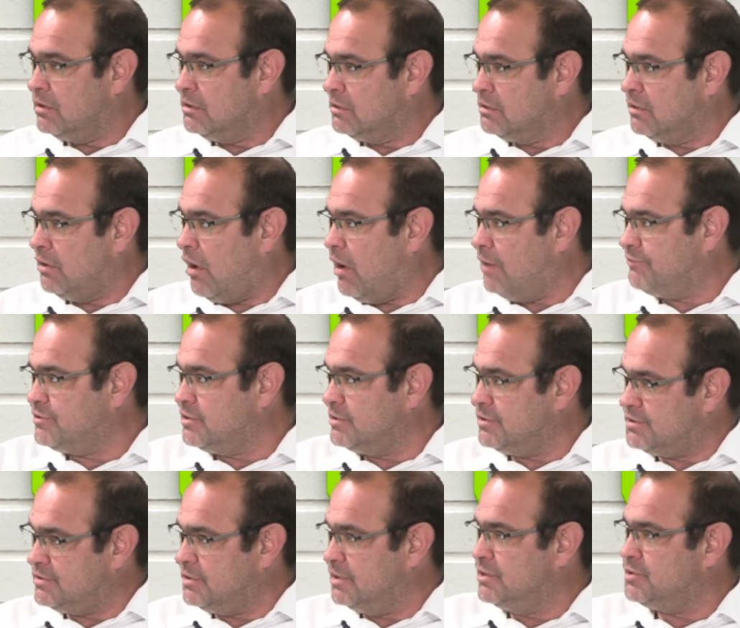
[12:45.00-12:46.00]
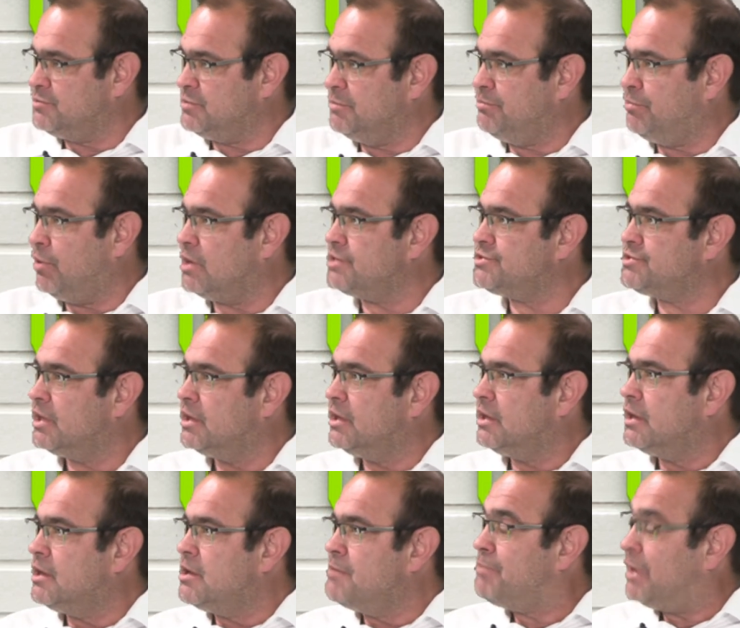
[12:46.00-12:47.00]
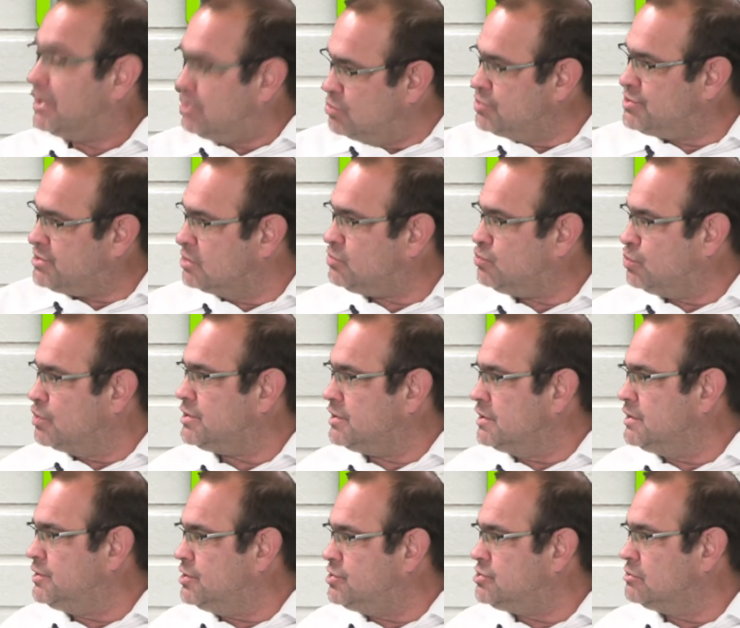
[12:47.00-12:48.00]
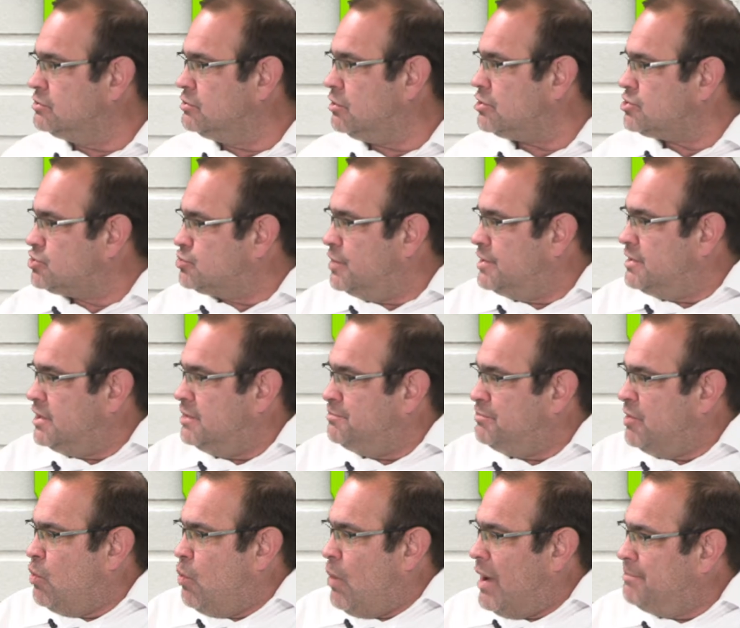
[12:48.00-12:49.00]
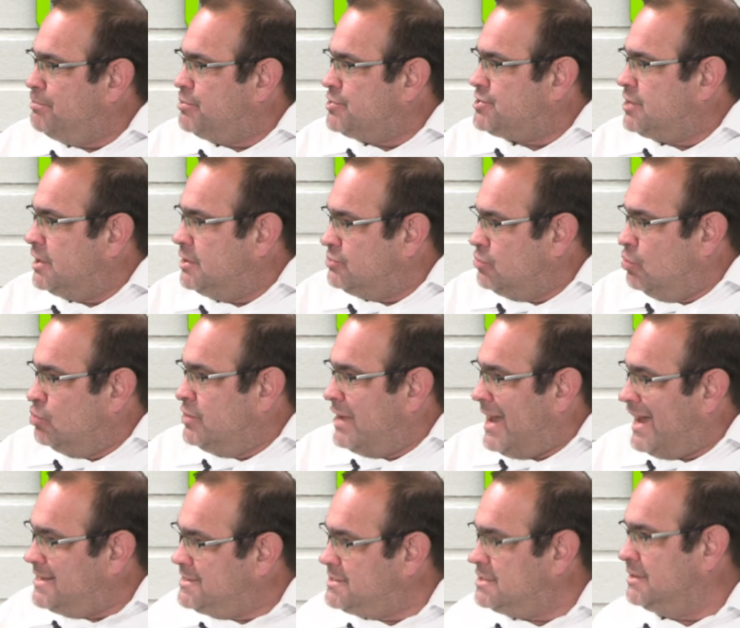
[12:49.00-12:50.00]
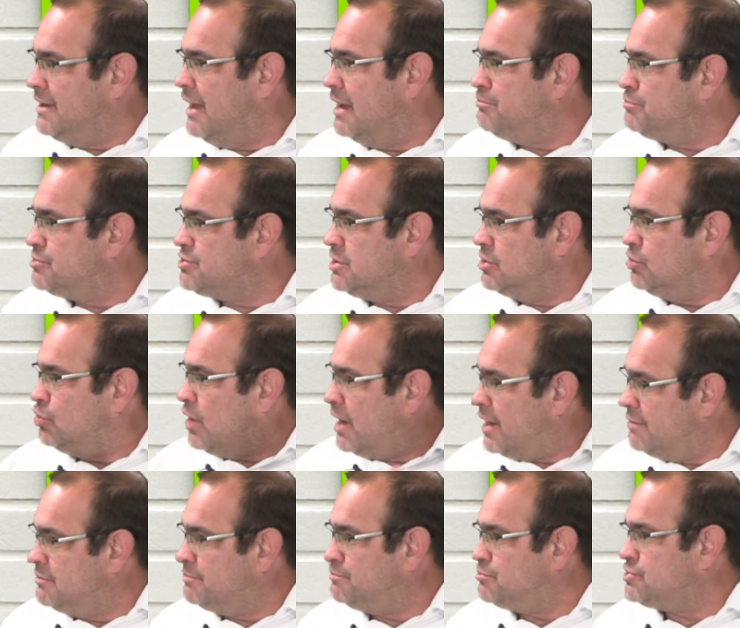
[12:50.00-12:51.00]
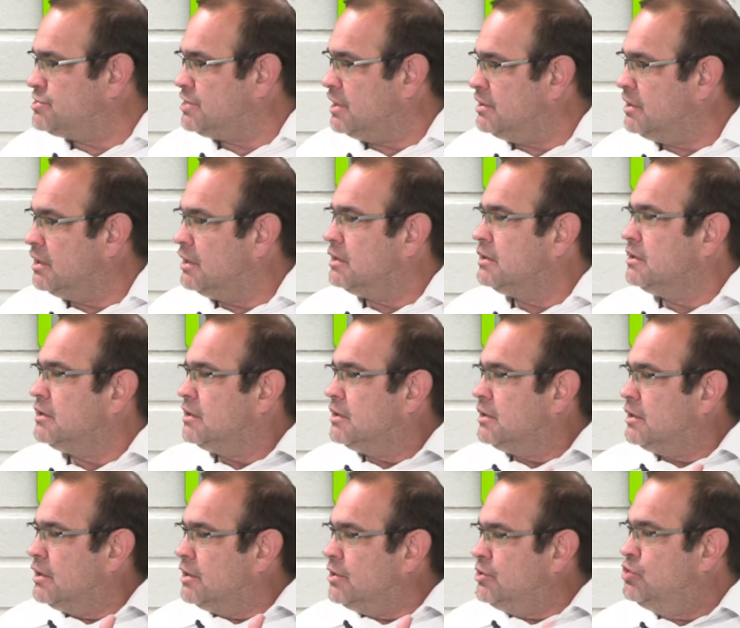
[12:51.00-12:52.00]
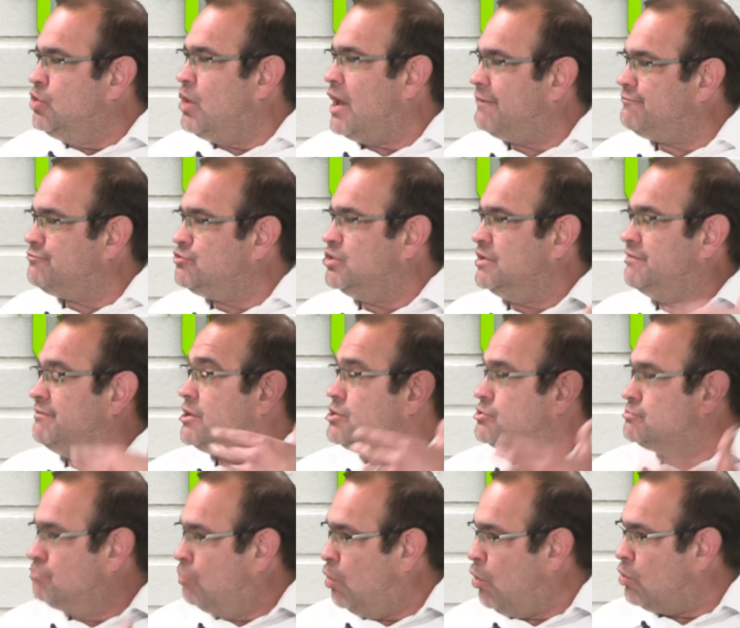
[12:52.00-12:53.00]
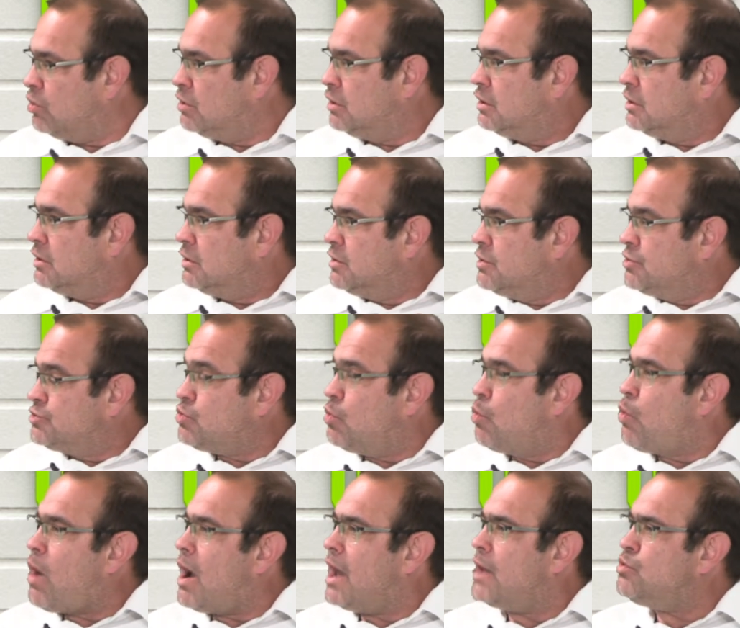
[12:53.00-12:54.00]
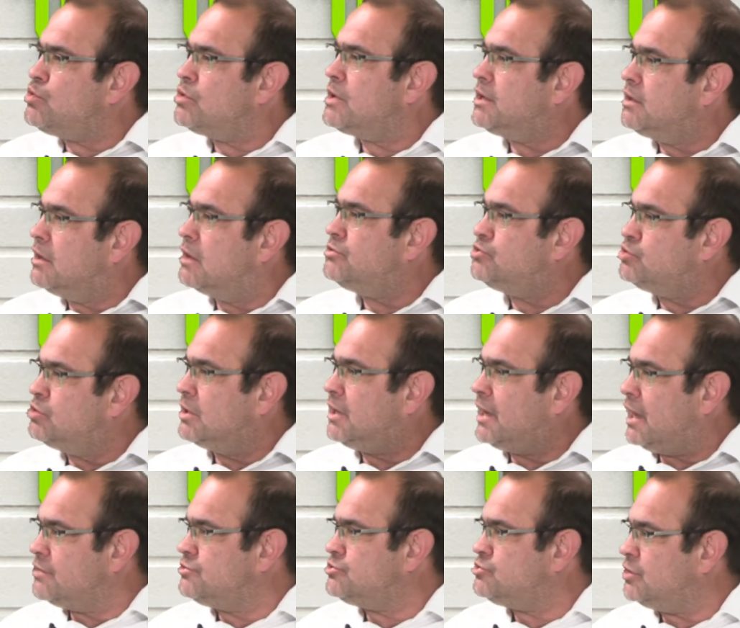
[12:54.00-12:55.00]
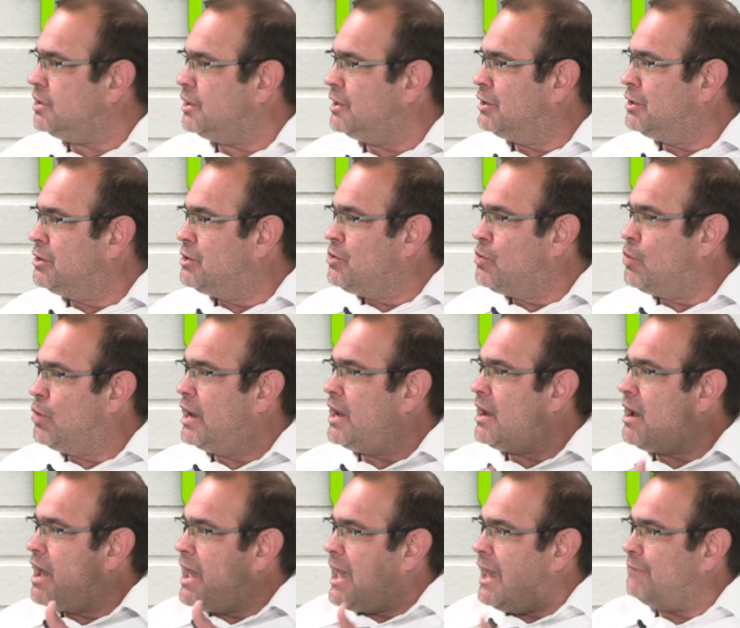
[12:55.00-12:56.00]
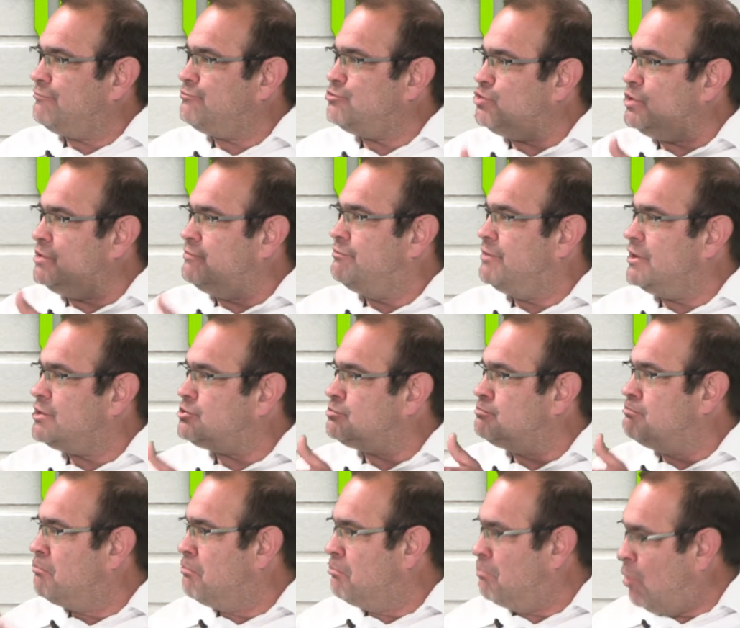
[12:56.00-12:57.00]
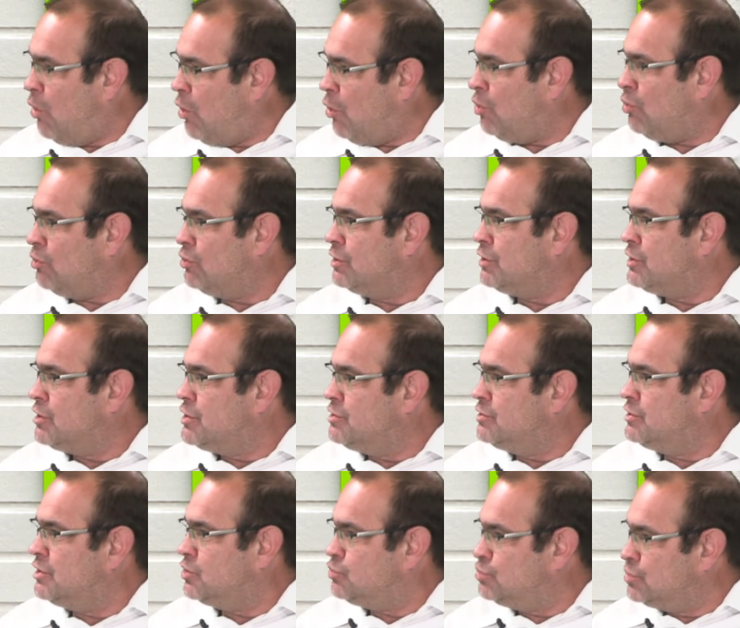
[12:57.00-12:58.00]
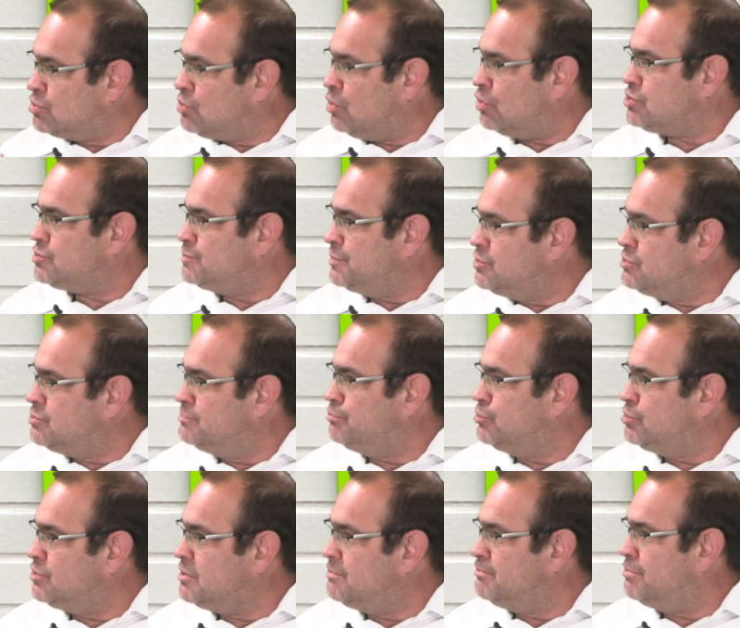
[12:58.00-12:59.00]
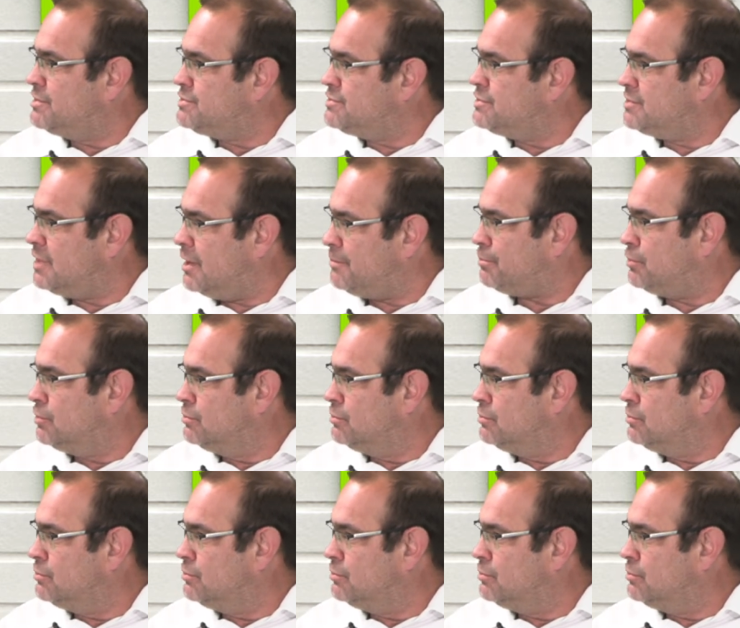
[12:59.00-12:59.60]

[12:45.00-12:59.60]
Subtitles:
after this thing has been passed, but you sit with an additional cost, whether it be 1% or 99% or 100%, you have to invest more. So why would I go to a country where I have to invest more than it would cost me to put the business up?